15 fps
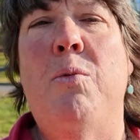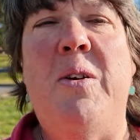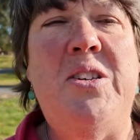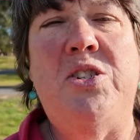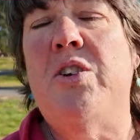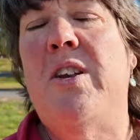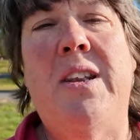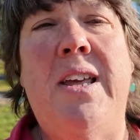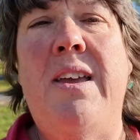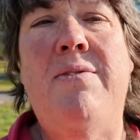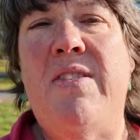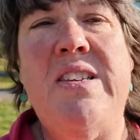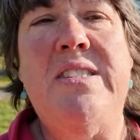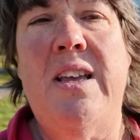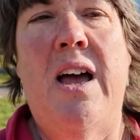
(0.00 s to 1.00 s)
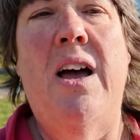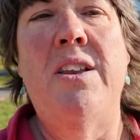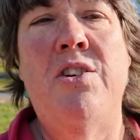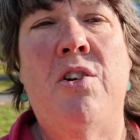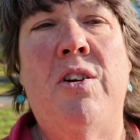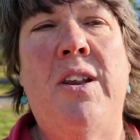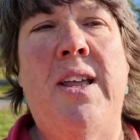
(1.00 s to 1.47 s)
we should leave this
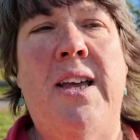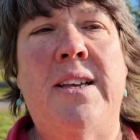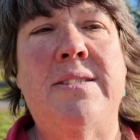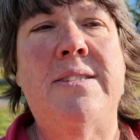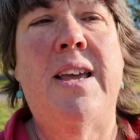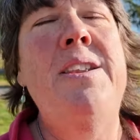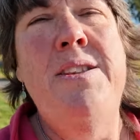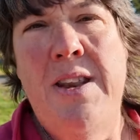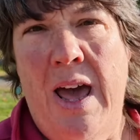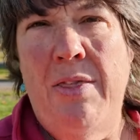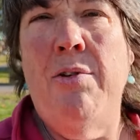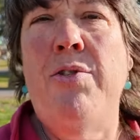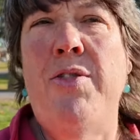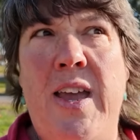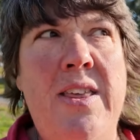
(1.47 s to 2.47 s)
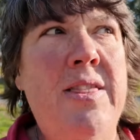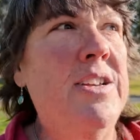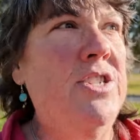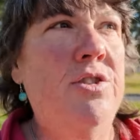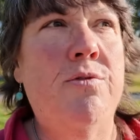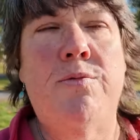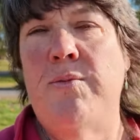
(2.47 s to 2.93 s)
on your list. Another thing
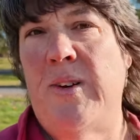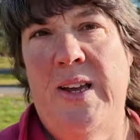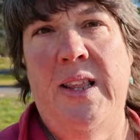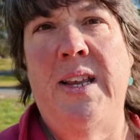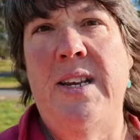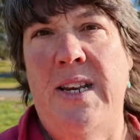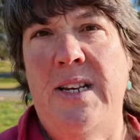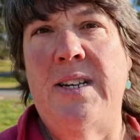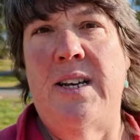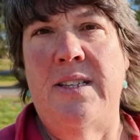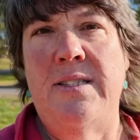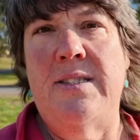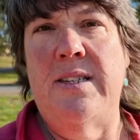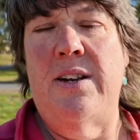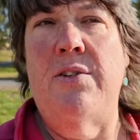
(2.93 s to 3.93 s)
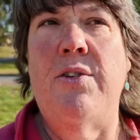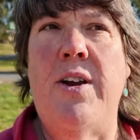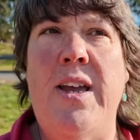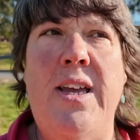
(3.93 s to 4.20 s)
that you really need to consider